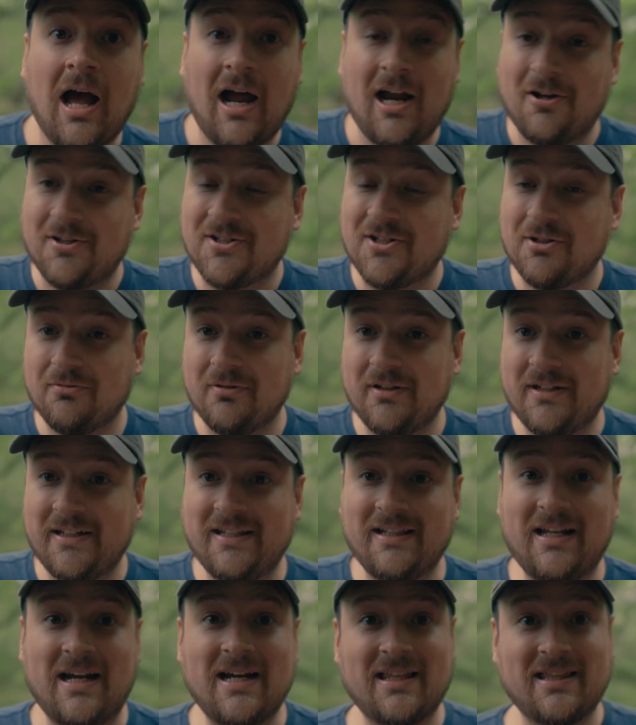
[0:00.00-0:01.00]
I also really
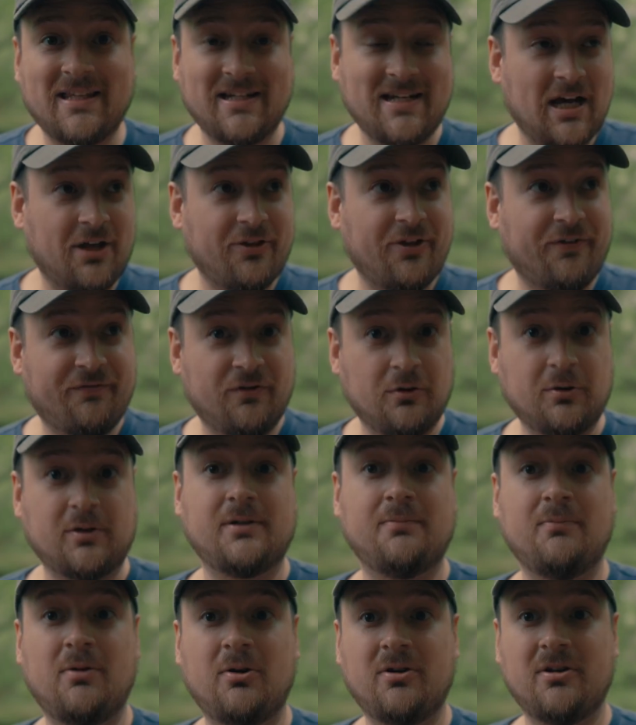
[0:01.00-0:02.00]
like that now the
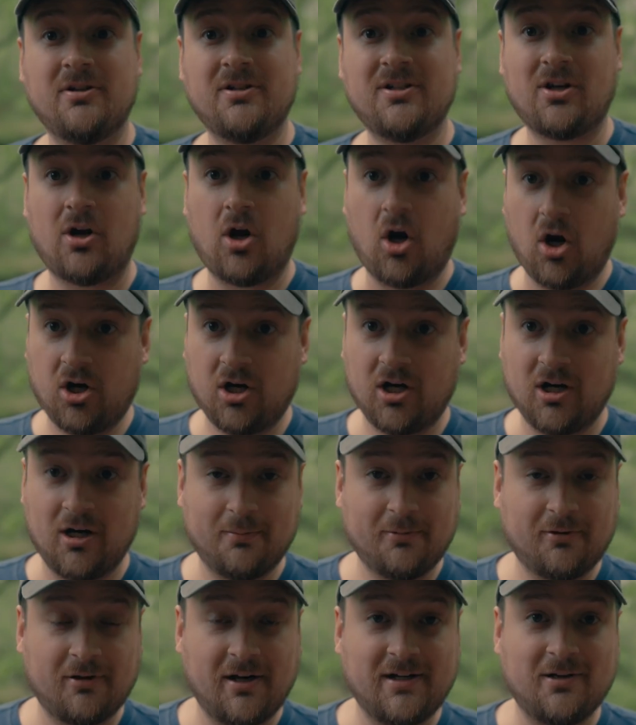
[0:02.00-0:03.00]
focus motors are
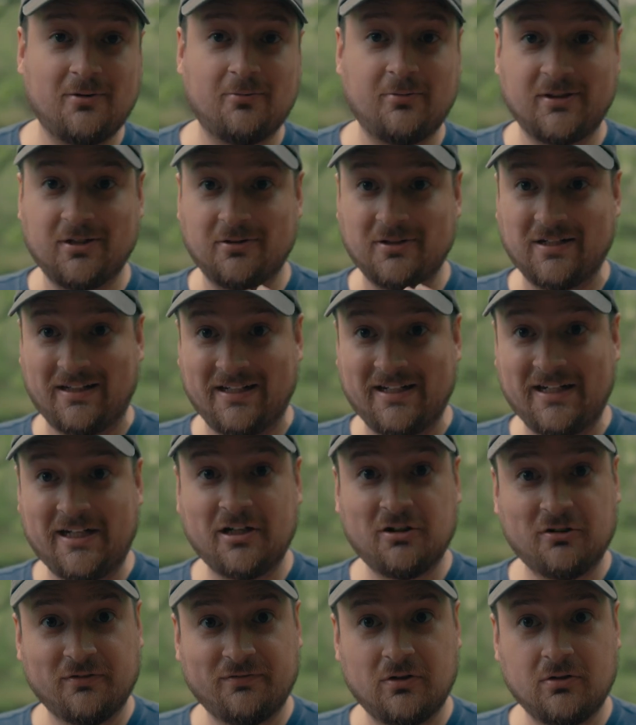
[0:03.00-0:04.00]
upgraded with those
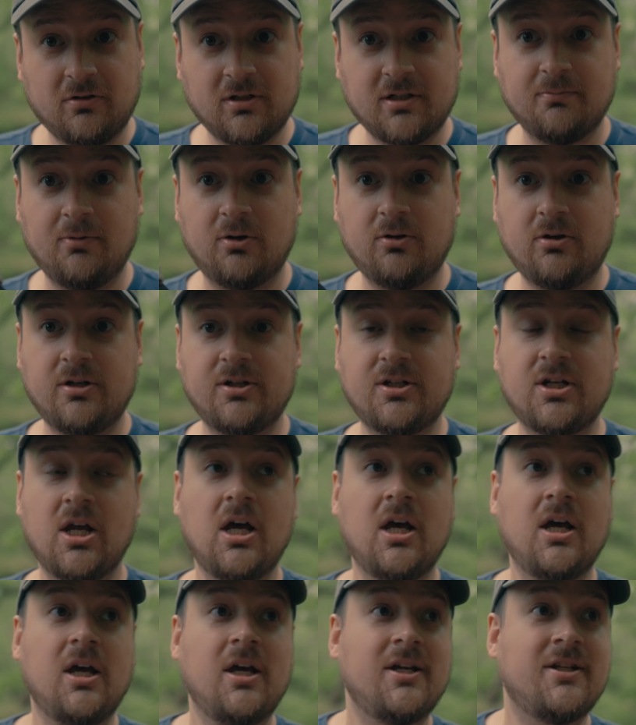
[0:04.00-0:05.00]
linear focus motors
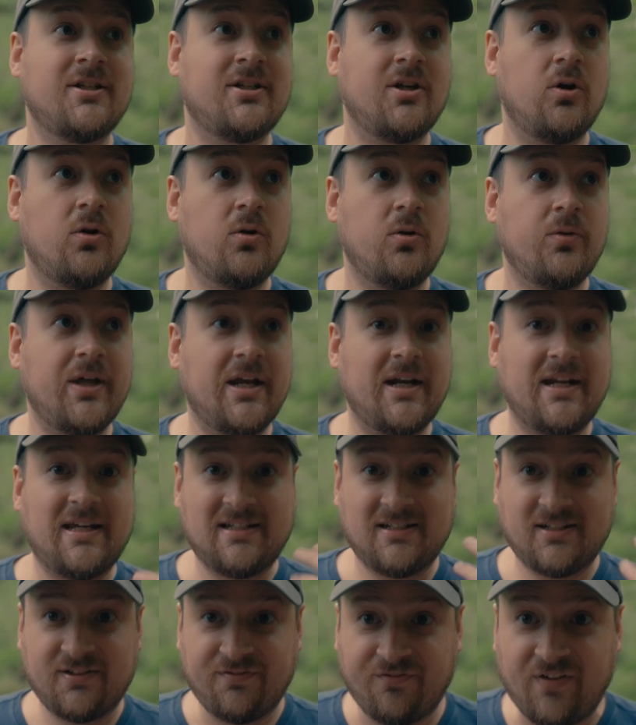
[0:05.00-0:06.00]
so that
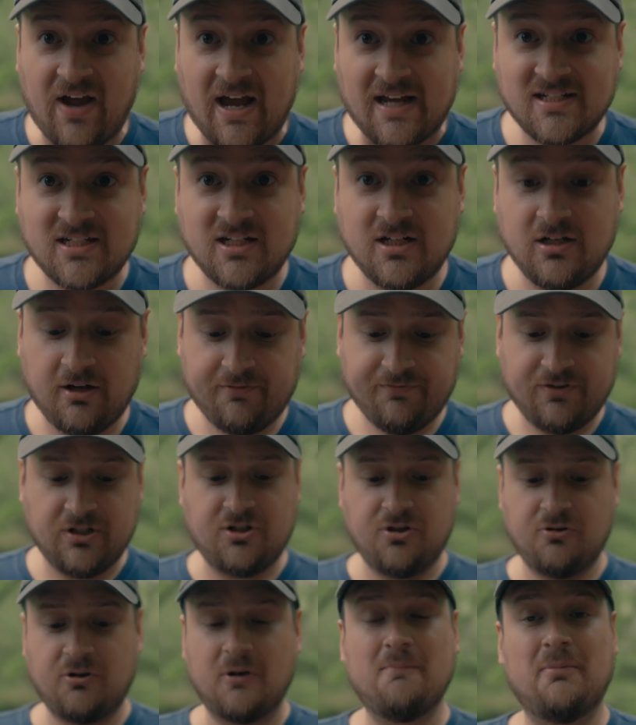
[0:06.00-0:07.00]
it's fast enough
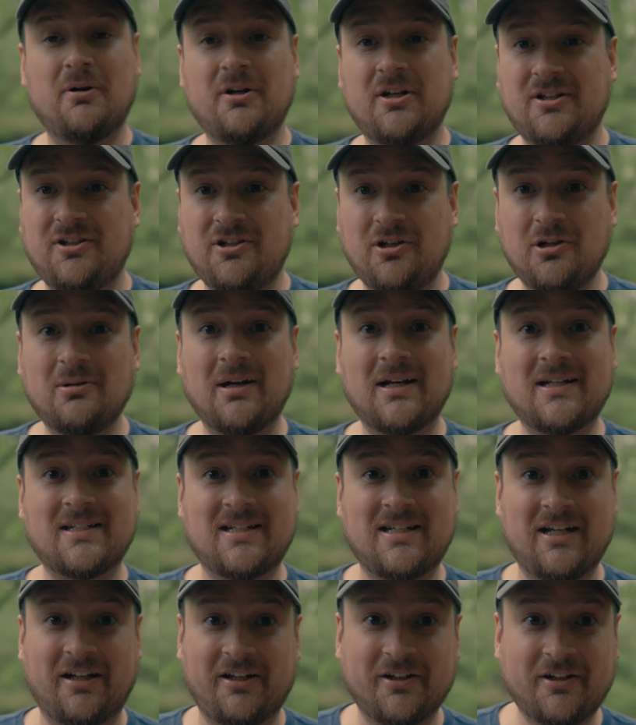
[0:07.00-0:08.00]
that you can put a 2x
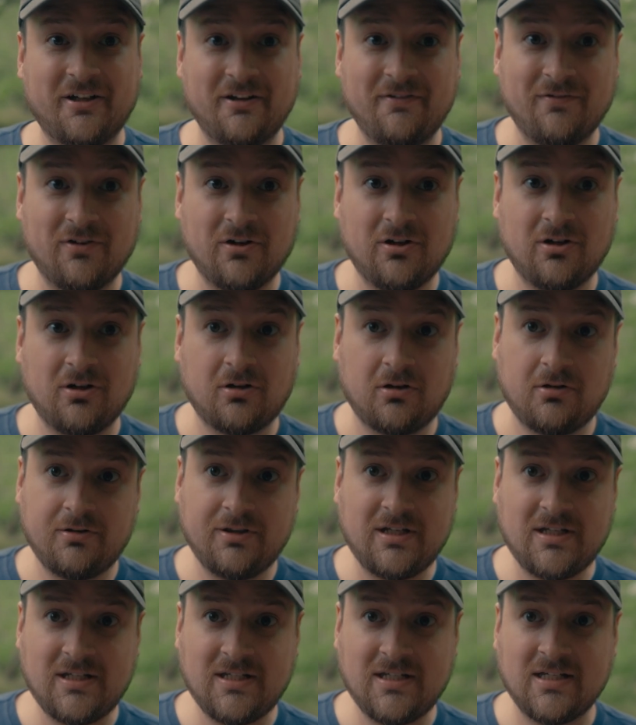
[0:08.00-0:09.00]
teleconverter on
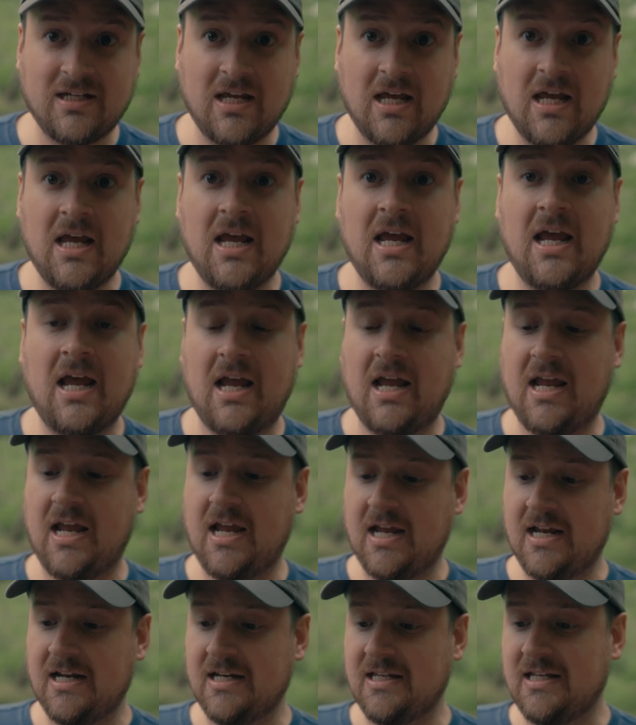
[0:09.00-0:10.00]
this
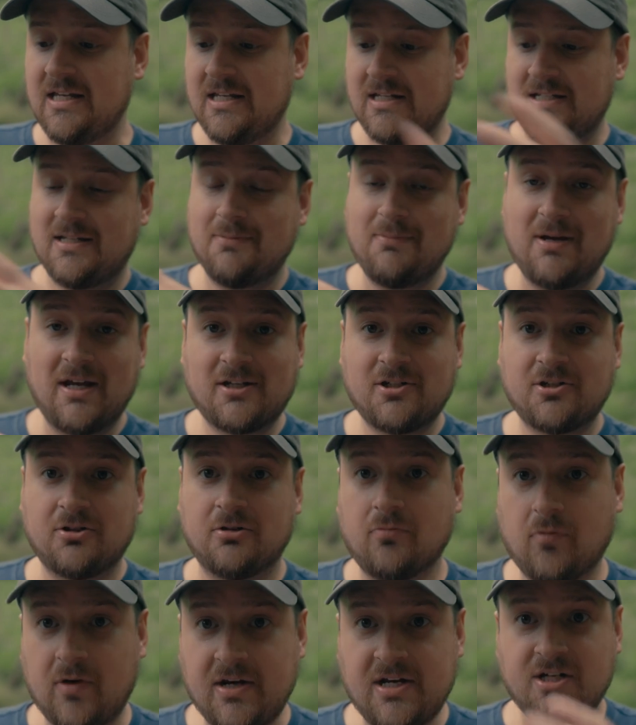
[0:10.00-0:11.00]
and get some extra
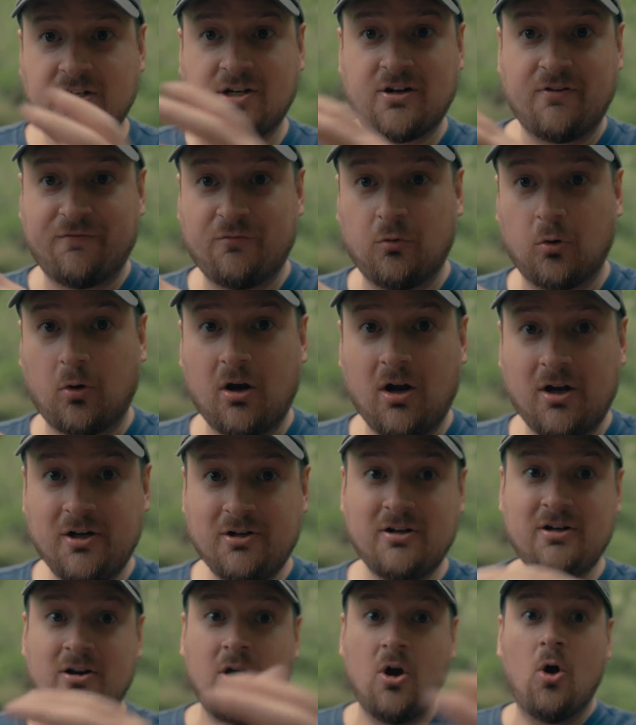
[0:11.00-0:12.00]
reach to
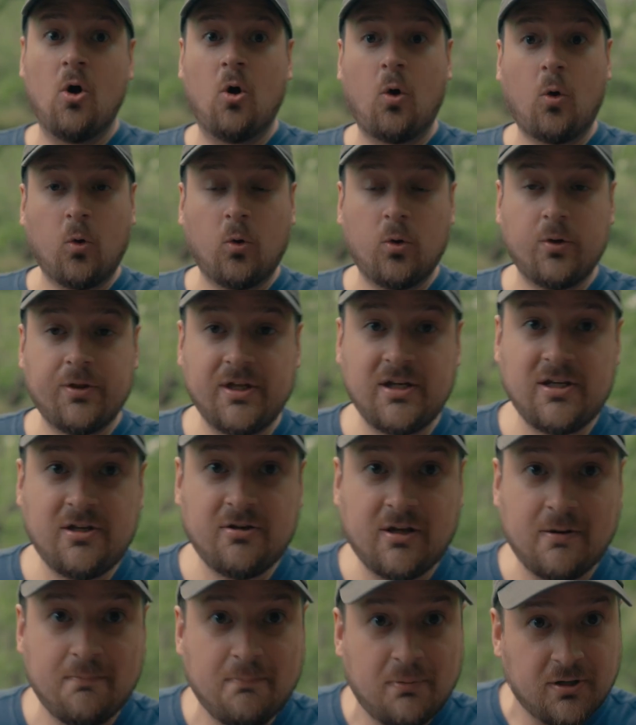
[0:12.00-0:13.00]
400, or then you
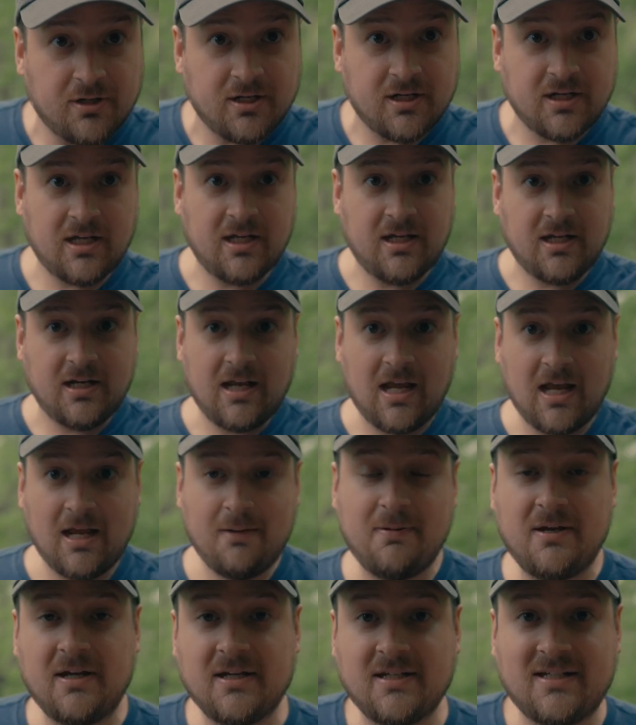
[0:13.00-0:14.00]
can put it in
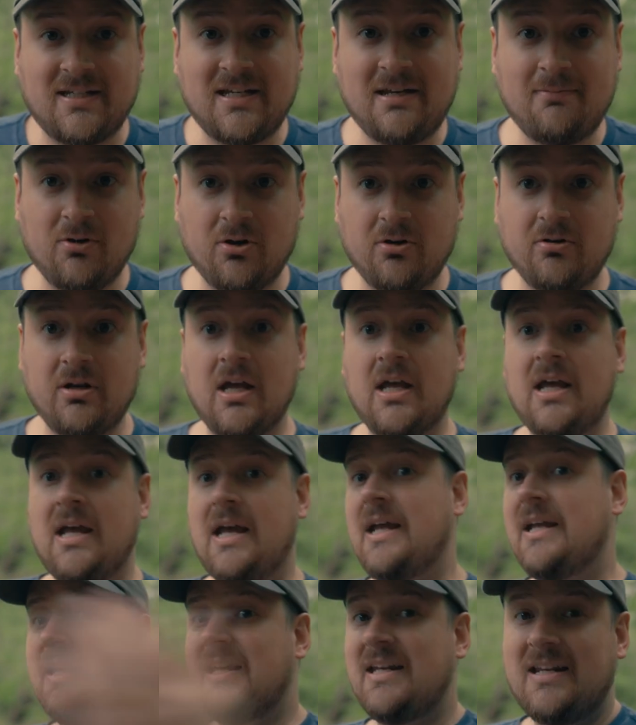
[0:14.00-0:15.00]
APS-C mode
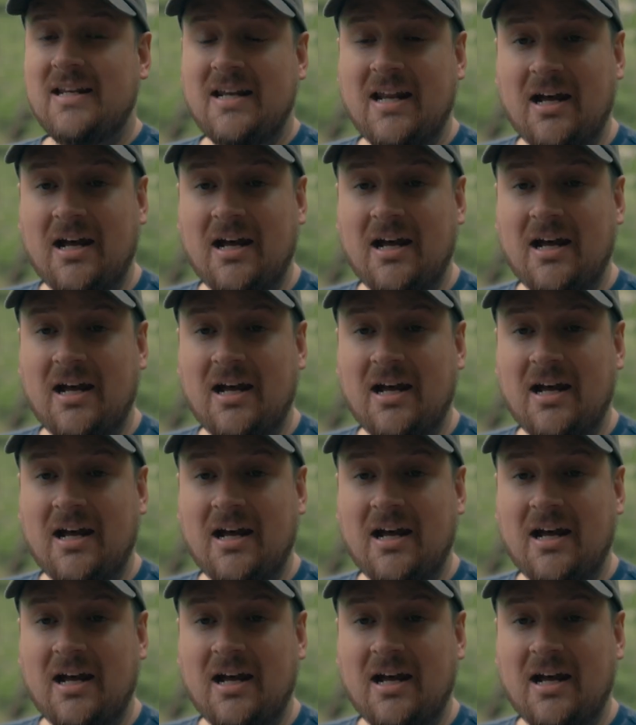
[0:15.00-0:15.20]
and get it